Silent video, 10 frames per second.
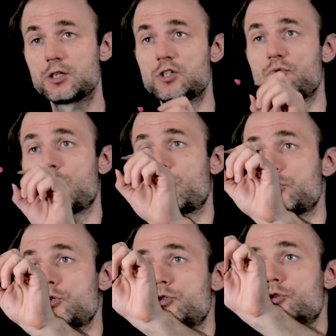So if we were
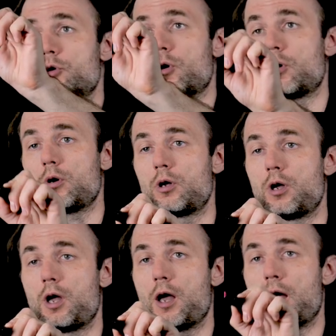to draw
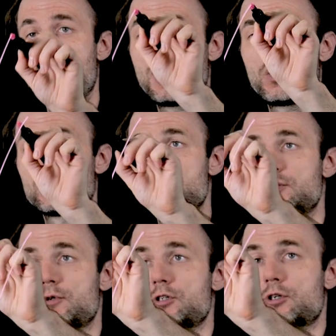our
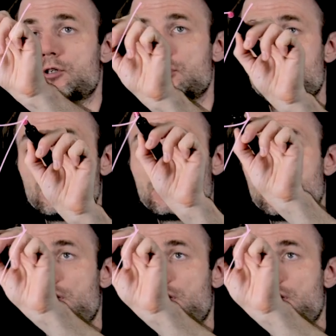symmetric top,